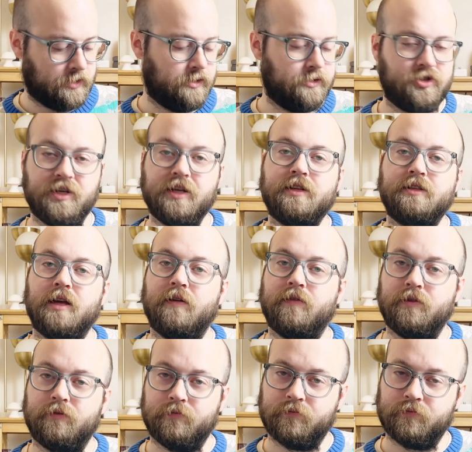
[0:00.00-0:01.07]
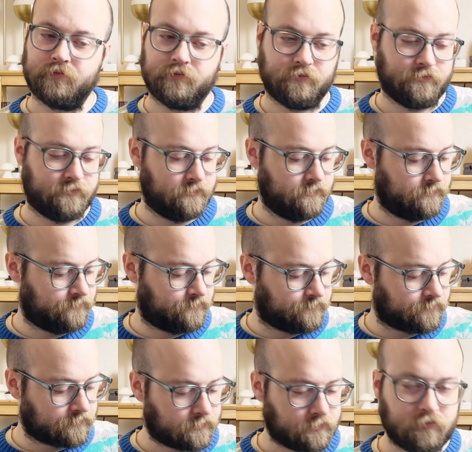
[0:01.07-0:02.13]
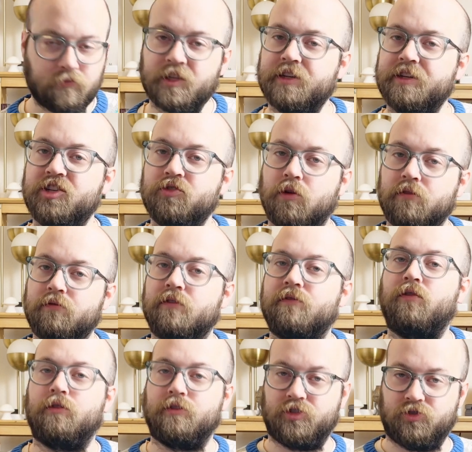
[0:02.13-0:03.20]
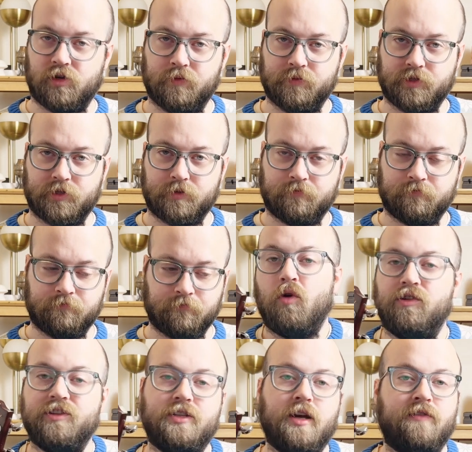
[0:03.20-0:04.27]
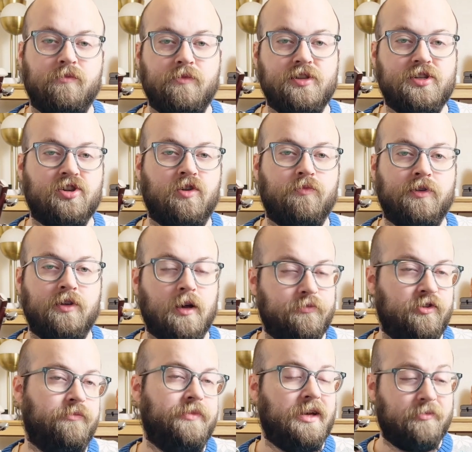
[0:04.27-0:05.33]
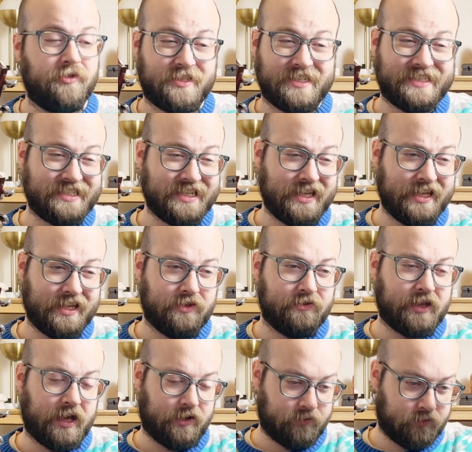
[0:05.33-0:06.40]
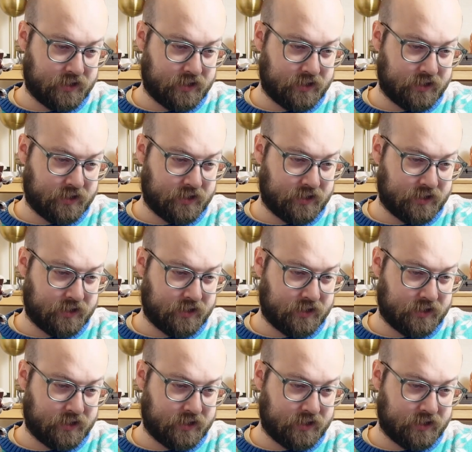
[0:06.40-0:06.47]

G7, each one for 4 strums. Once you have the music opened up, you'll be able to see that